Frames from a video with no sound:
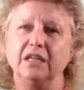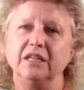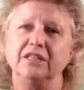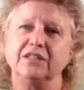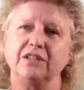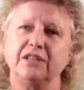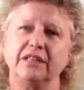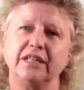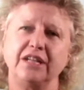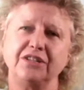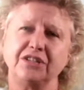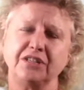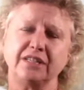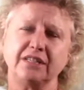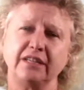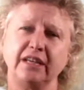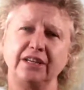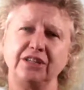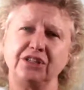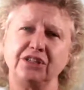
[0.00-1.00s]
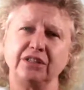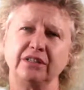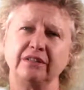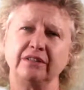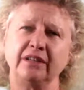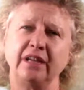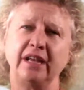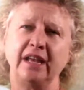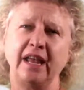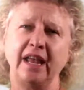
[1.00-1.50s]
So the
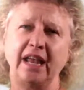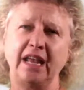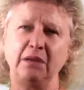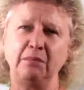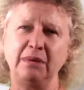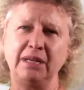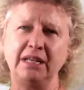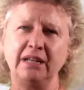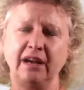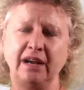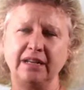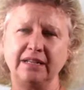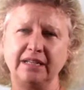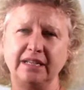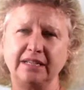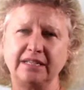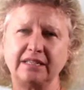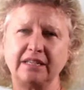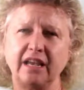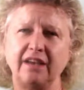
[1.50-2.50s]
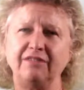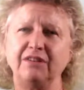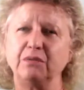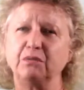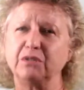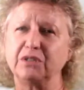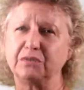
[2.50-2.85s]
legislation, AB 97,